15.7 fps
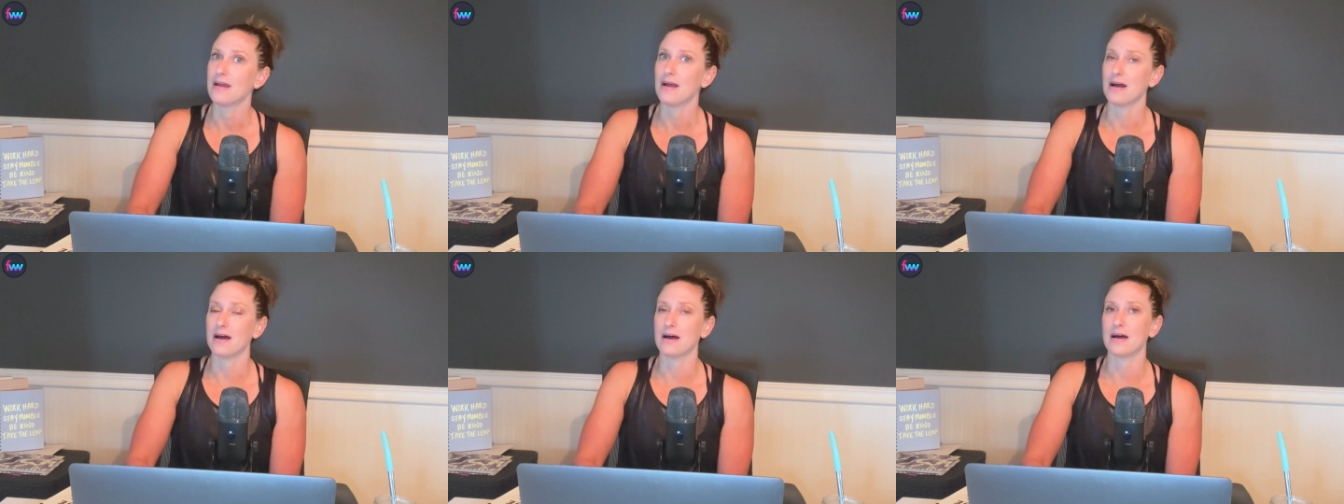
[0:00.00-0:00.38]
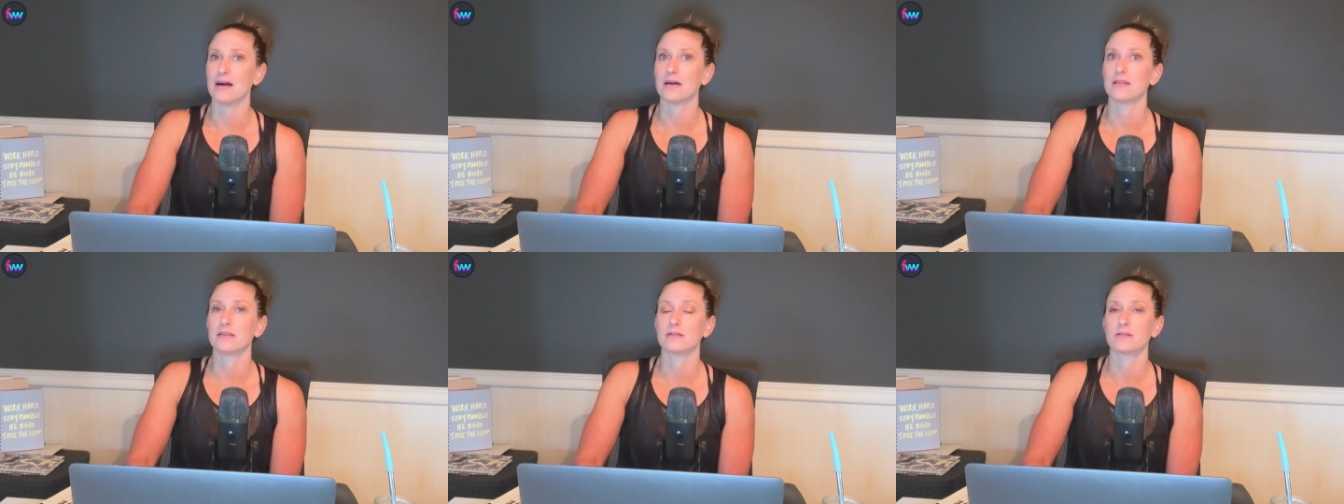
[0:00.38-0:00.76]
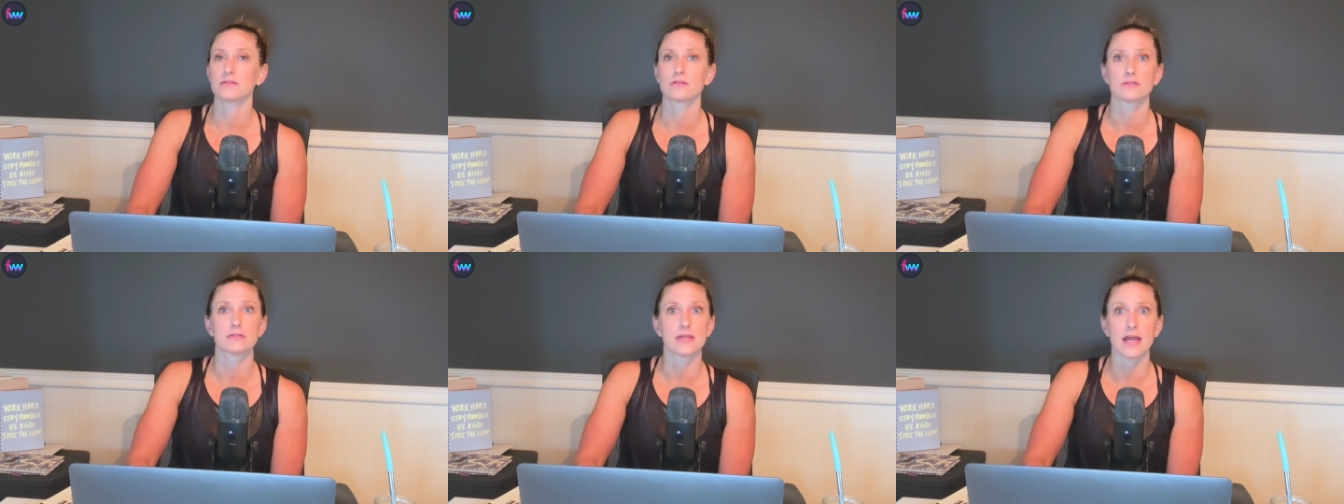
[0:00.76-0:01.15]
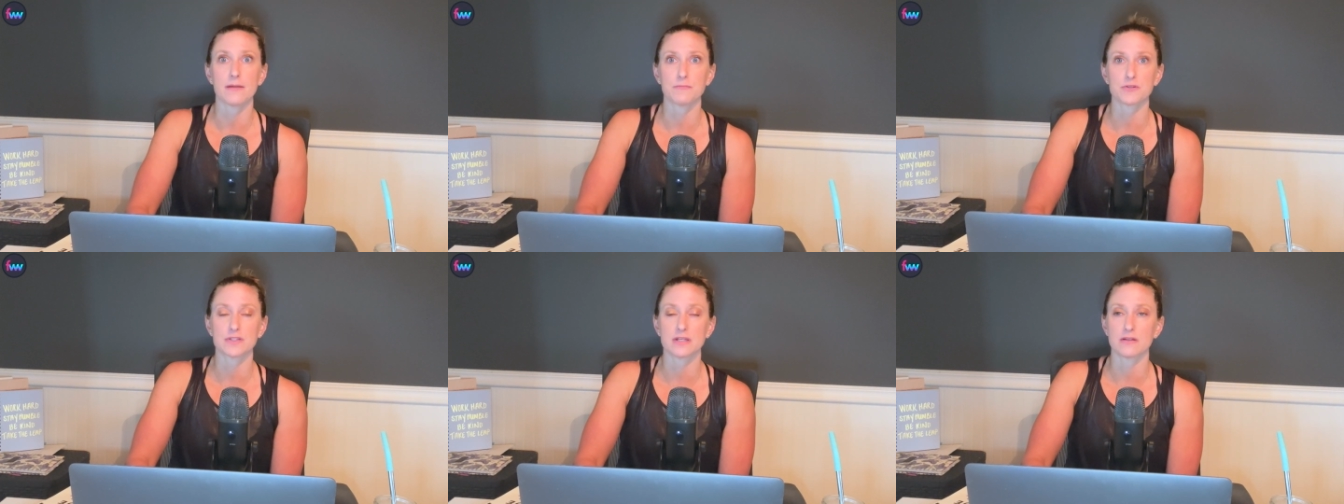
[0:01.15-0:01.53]
uh,
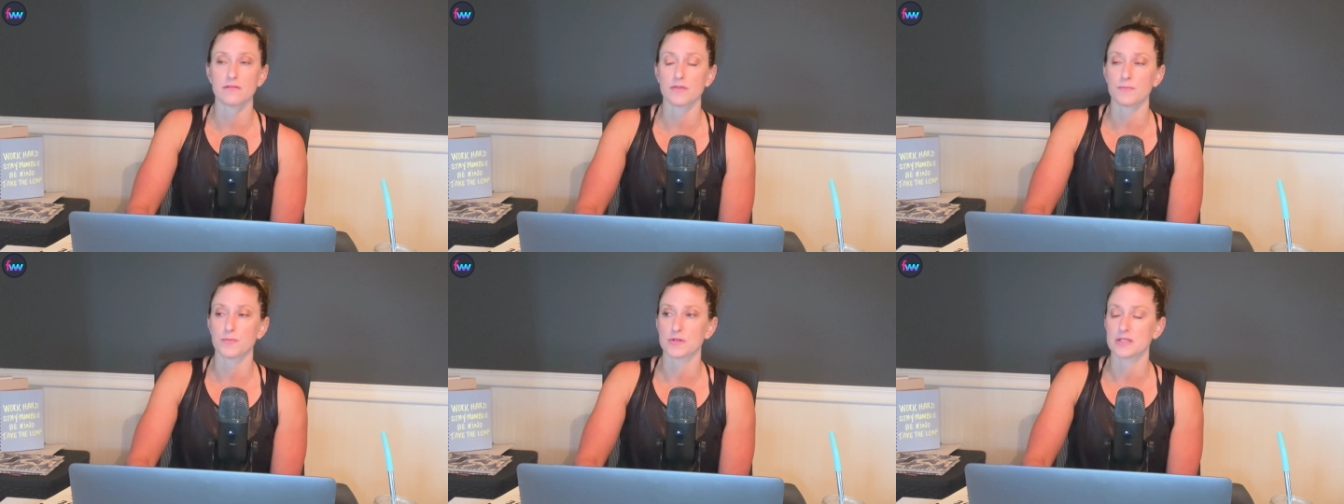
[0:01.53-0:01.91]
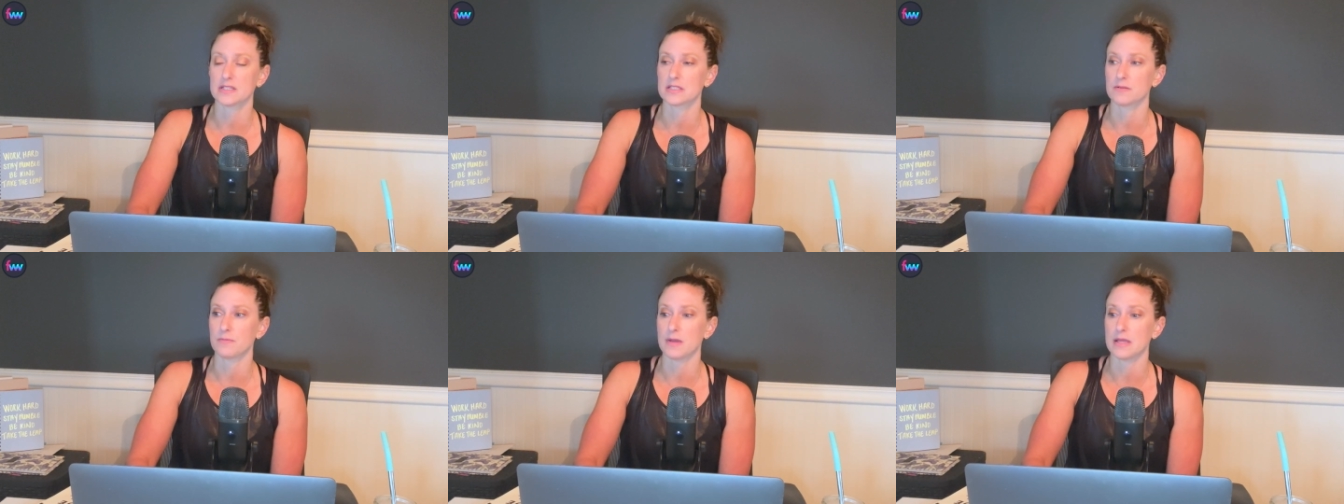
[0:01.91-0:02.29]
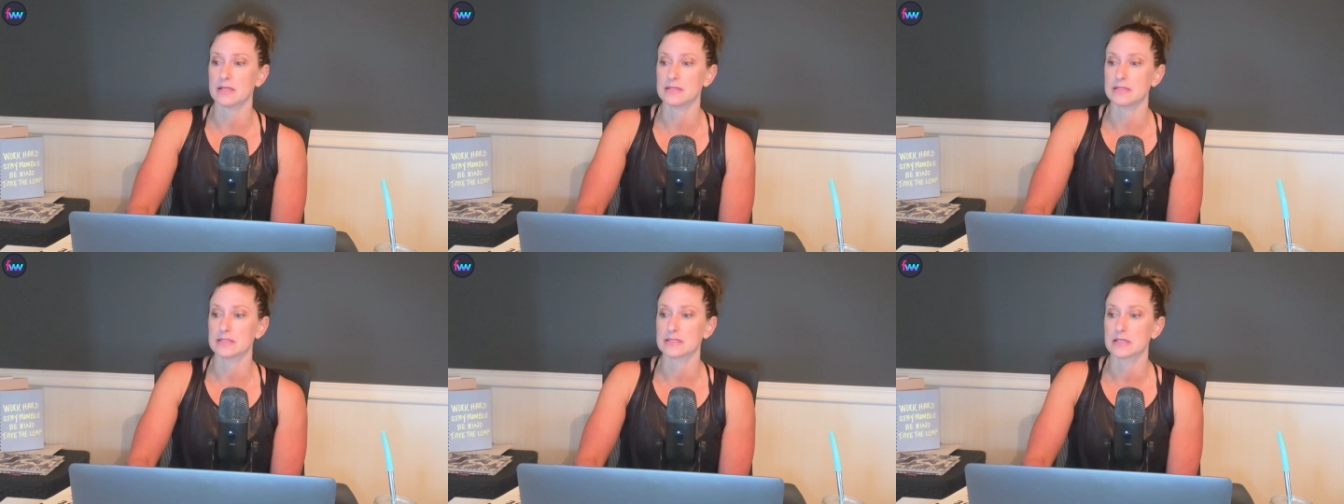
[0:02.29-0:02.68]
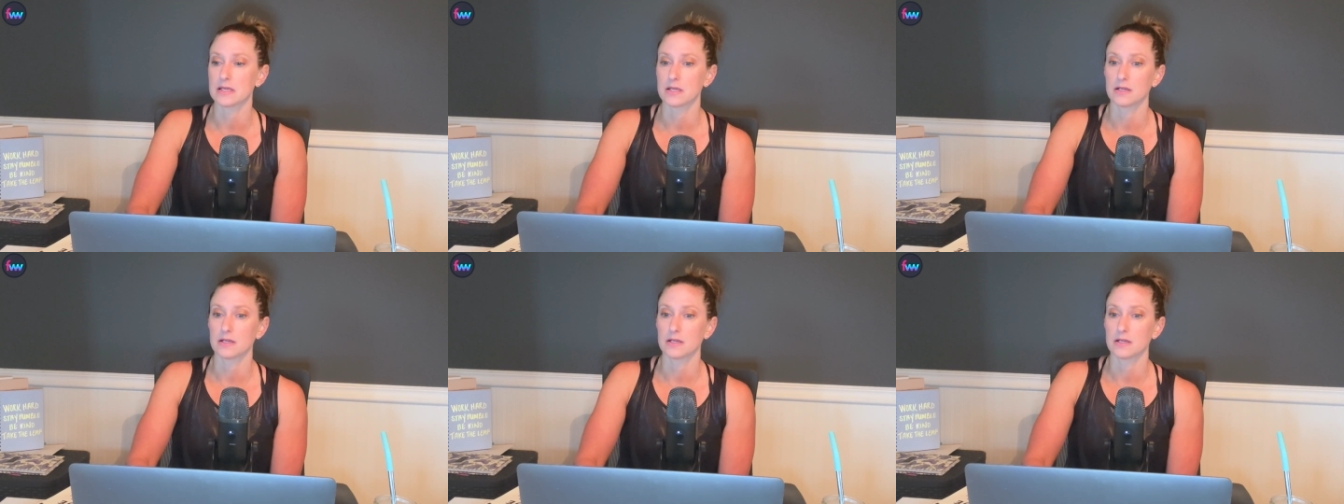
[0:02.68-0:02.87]
9% of the participants